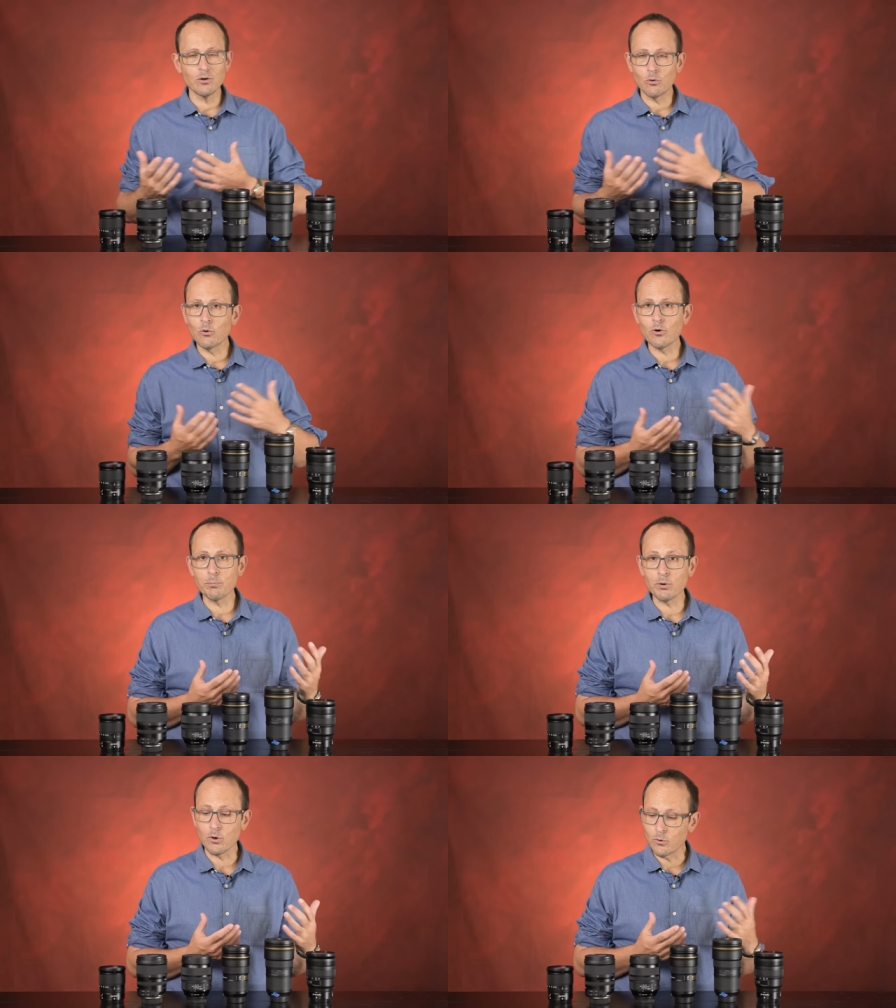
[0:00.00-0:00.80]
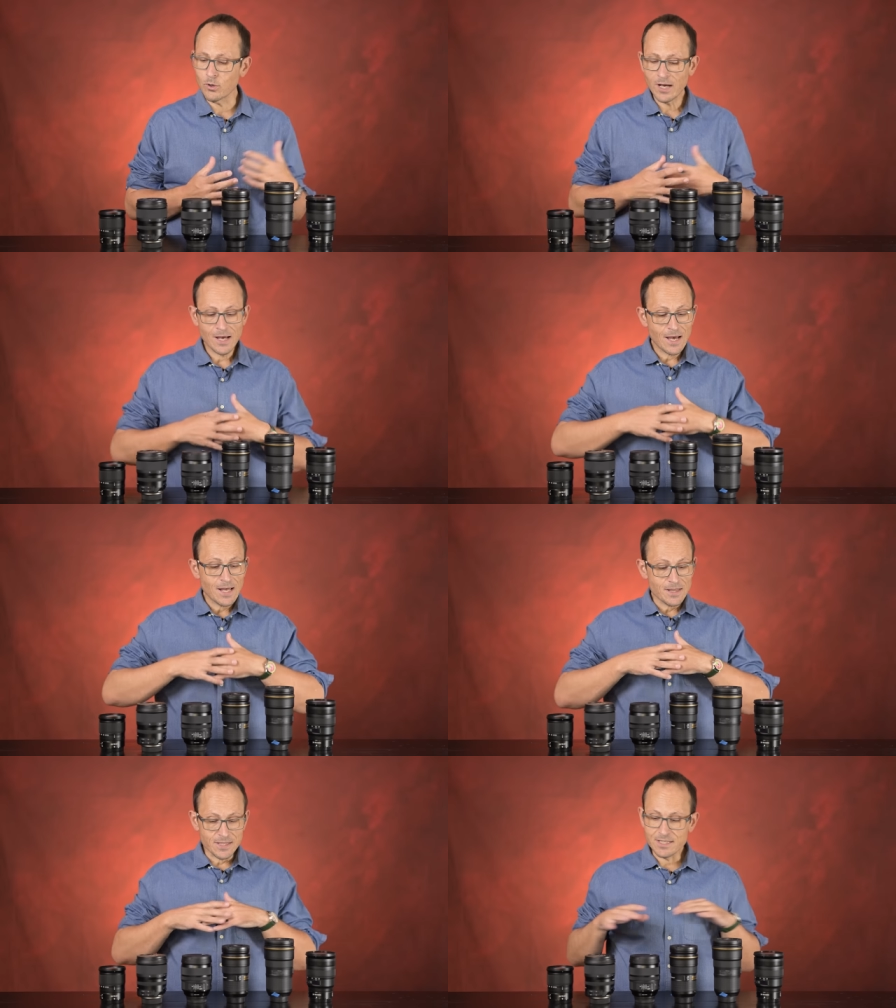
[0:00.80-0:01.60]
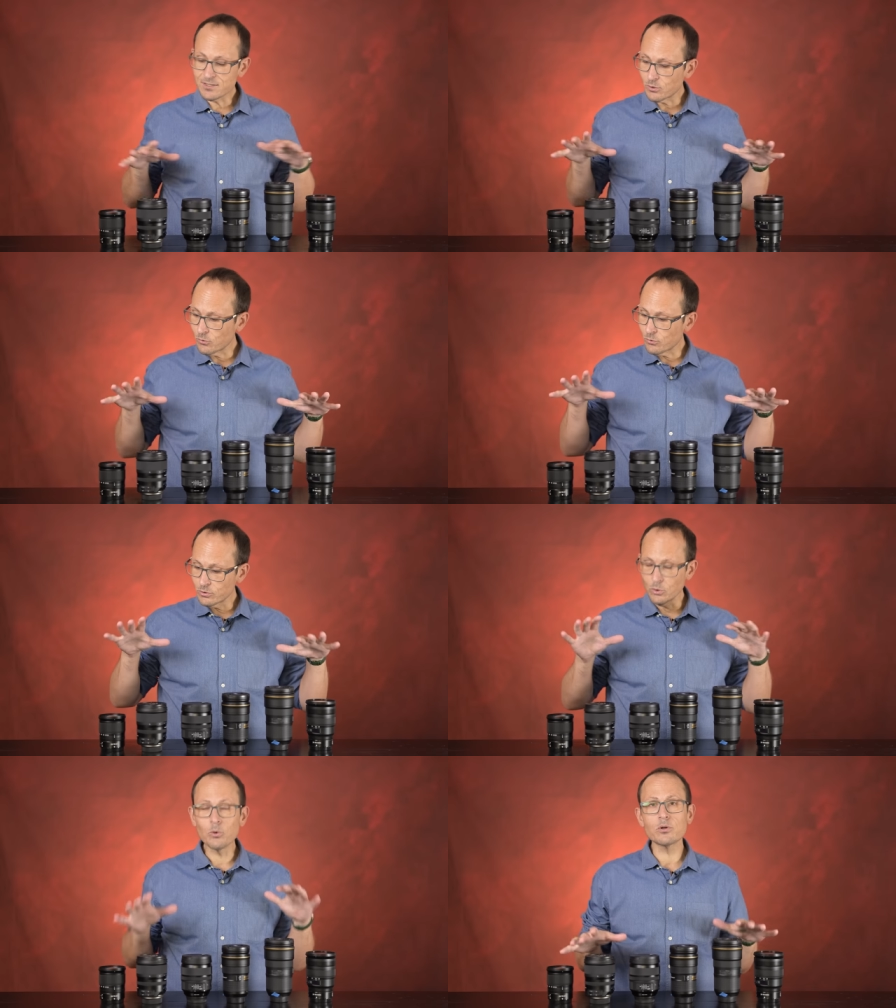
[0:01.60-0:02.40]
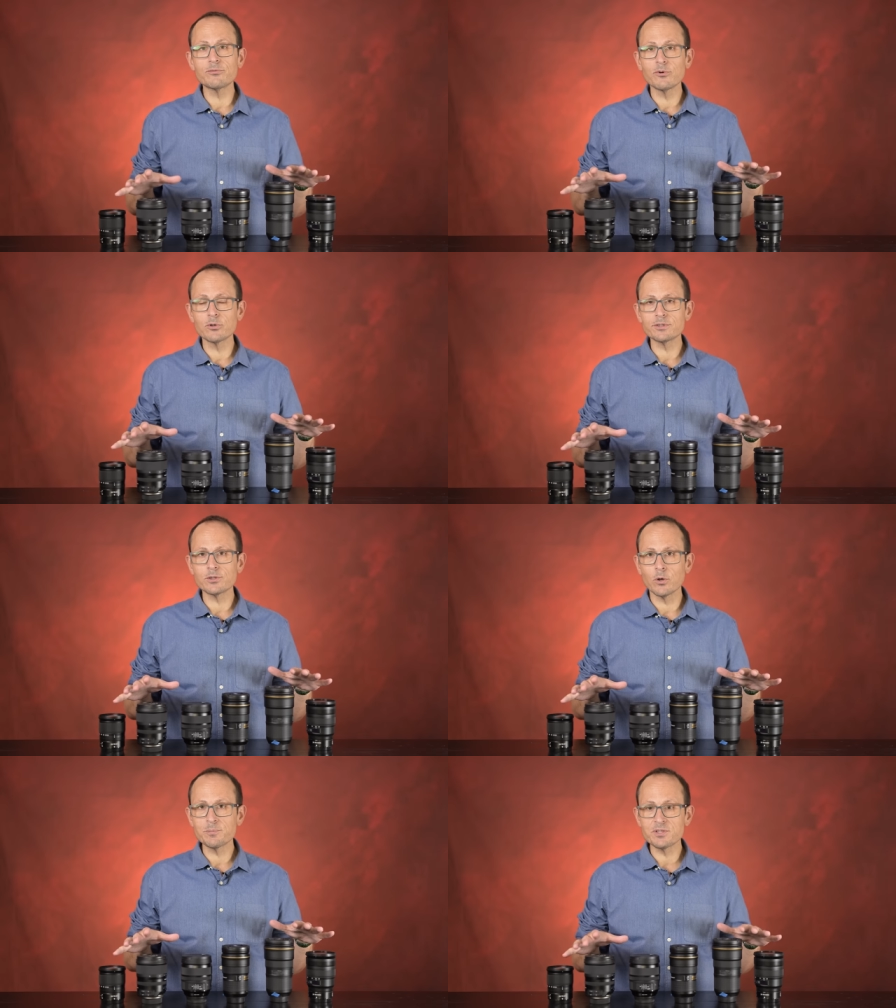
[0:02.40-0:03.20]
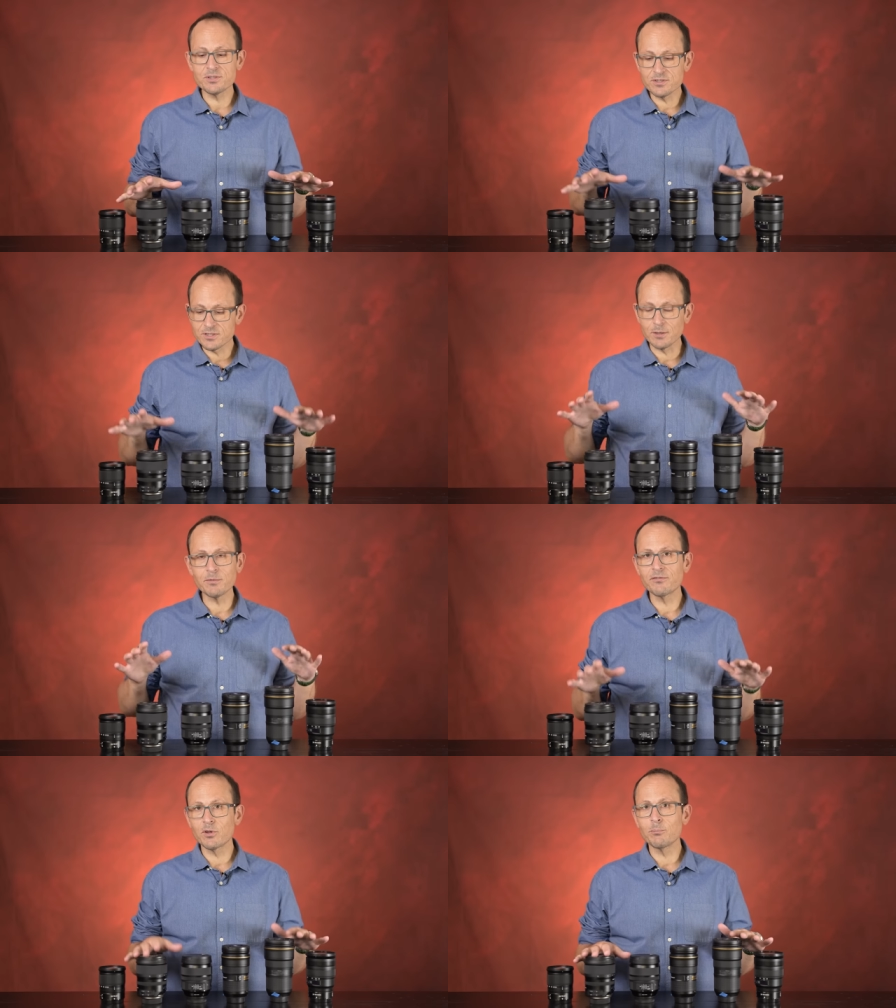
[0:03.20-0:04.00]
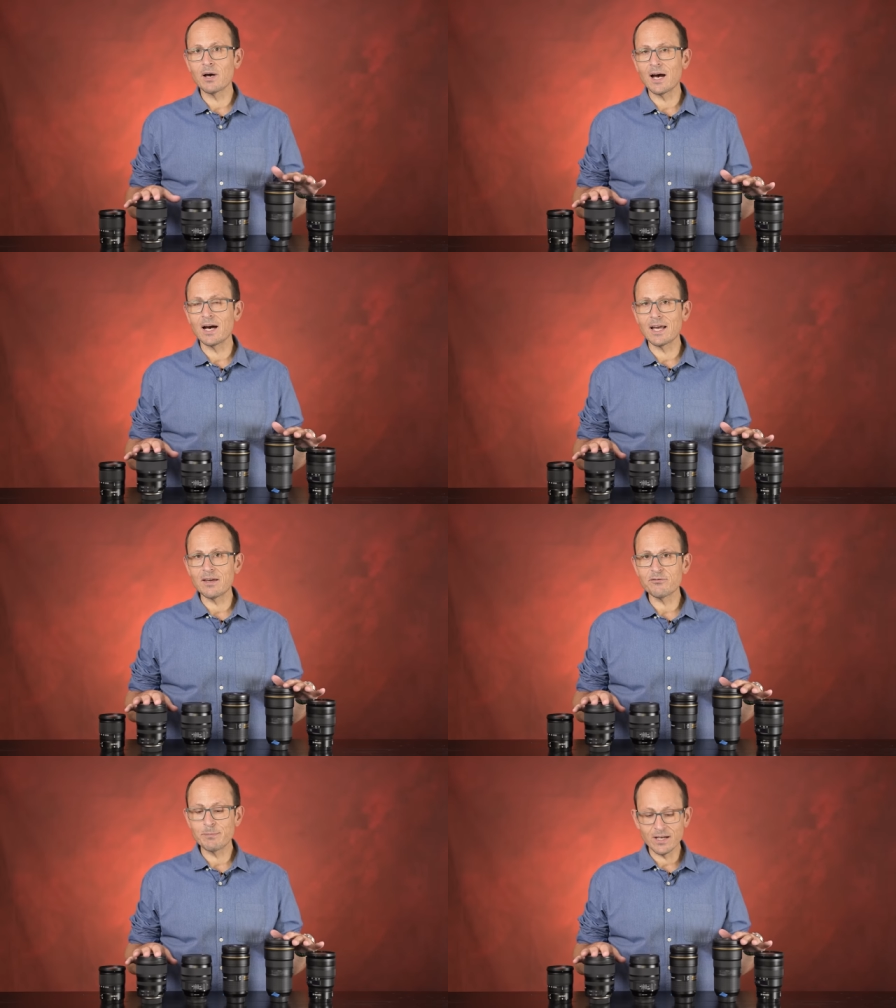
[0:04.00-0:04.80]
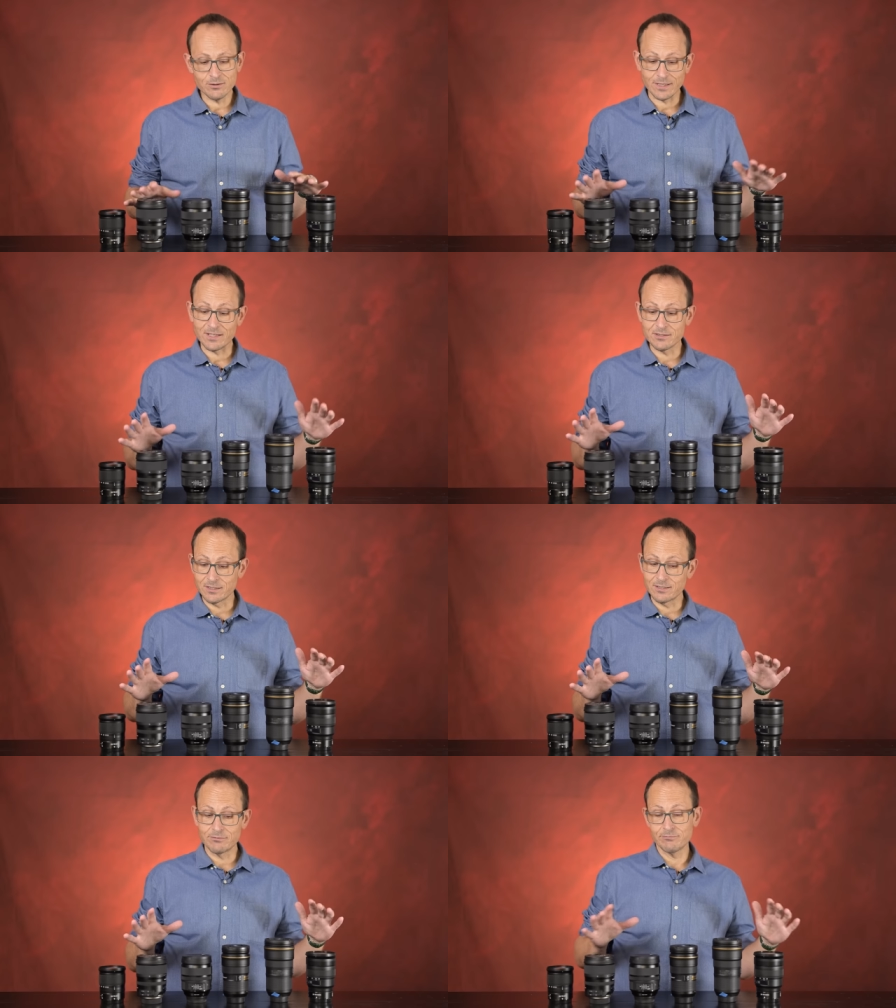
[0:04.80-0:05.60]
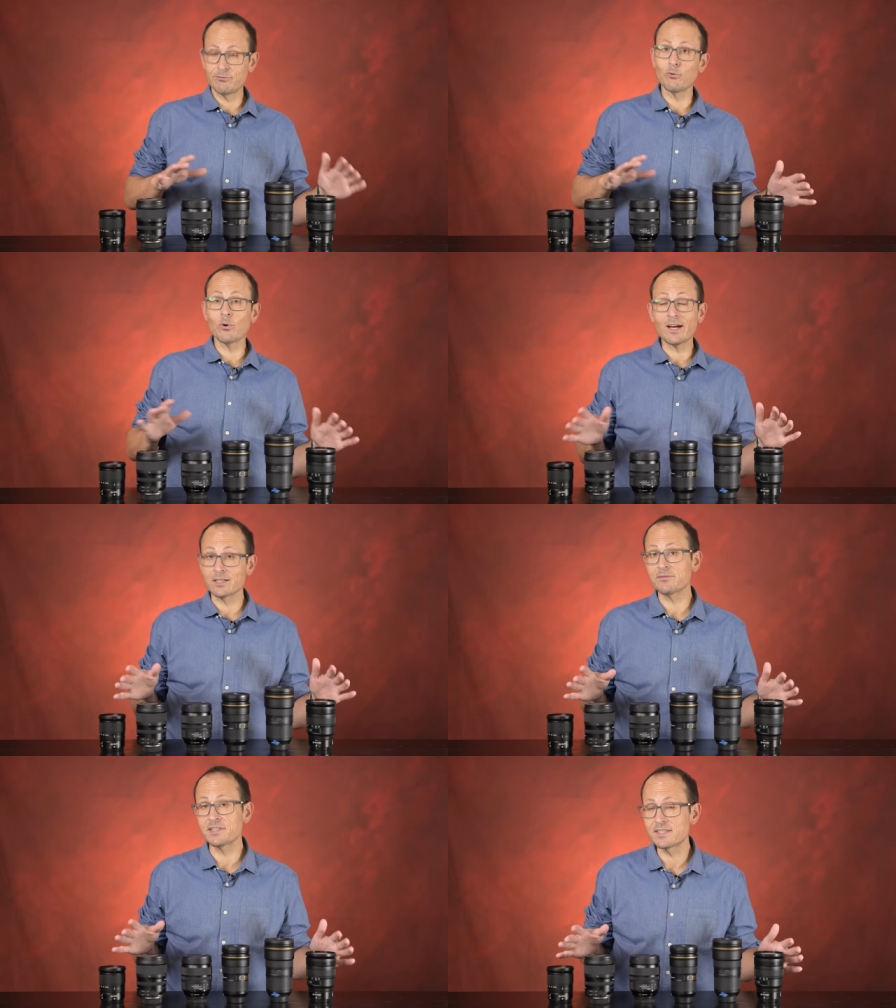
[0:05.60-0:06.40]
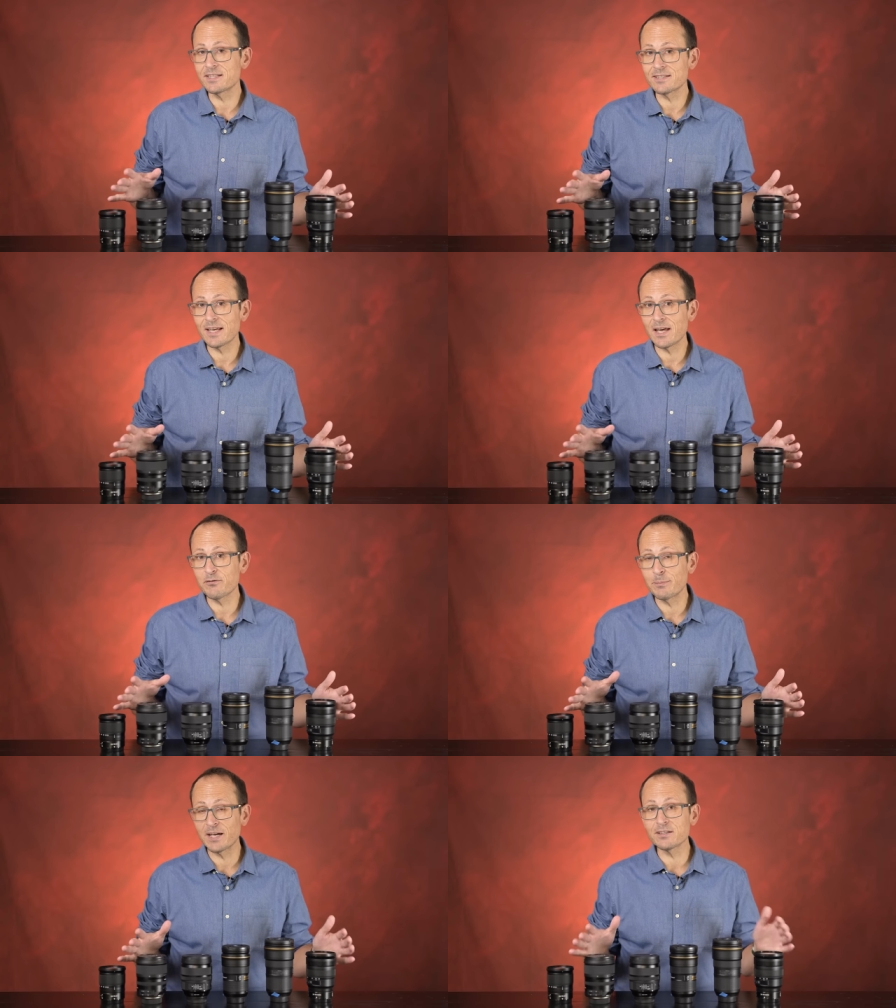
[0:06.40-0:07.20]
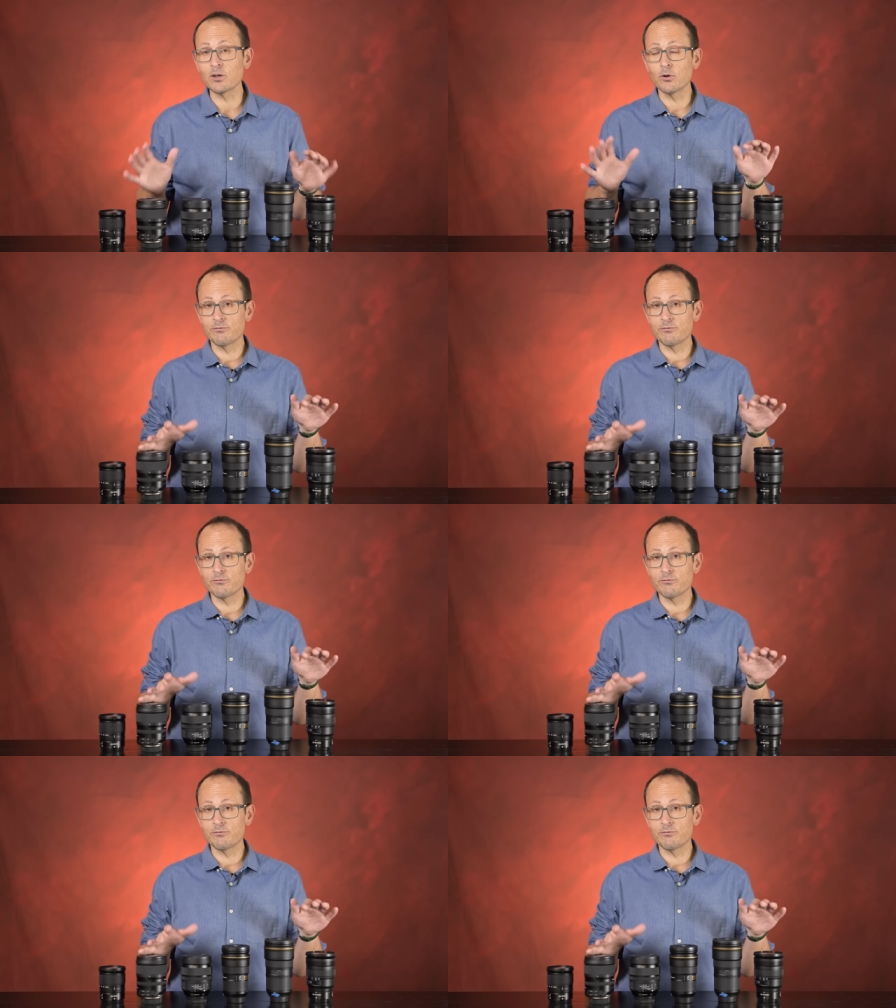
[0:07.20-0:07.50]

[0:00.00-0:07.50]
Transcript: or a pro. These are all autofocus options. Some of them are F-mount. Actually, 4 out of the 6 are F-mount.